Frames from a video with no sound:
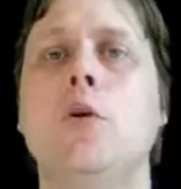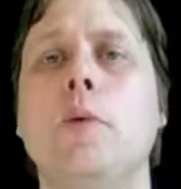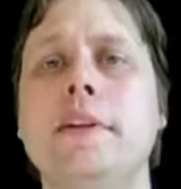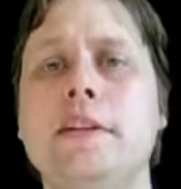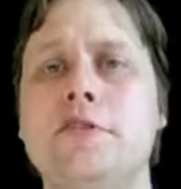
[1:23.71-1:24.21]

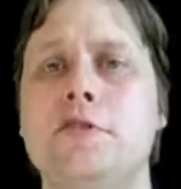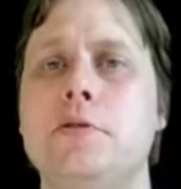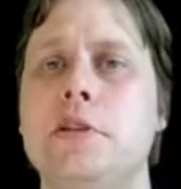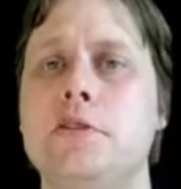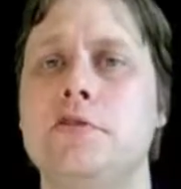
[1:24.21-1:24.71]
When the
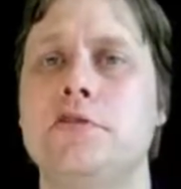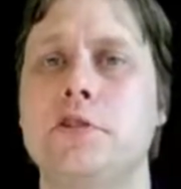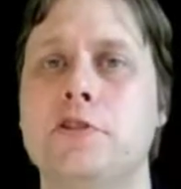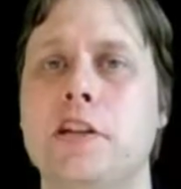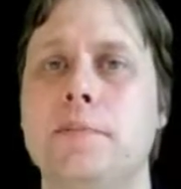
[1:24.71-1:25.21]
students
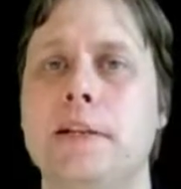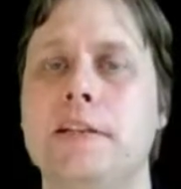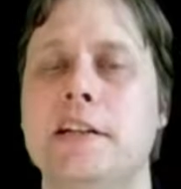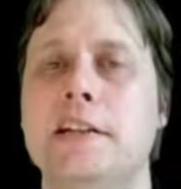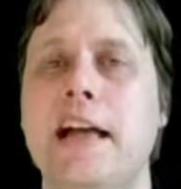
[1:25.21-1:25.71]
first come
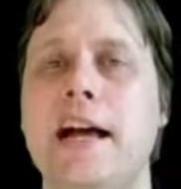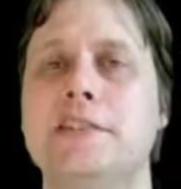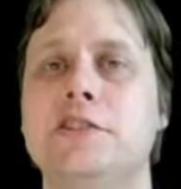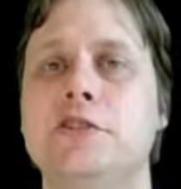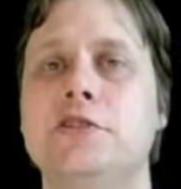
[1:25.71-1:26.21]
into
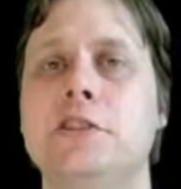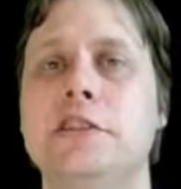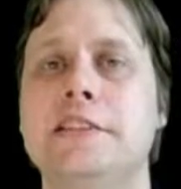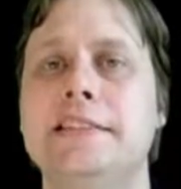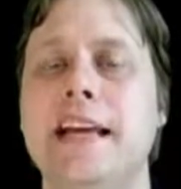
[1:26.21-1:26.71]
class, you
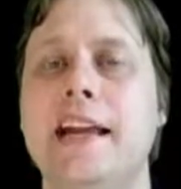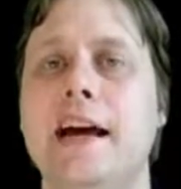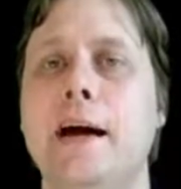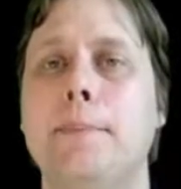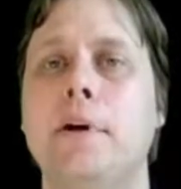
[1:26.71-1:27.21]
should set
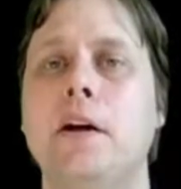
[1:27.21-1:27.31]
up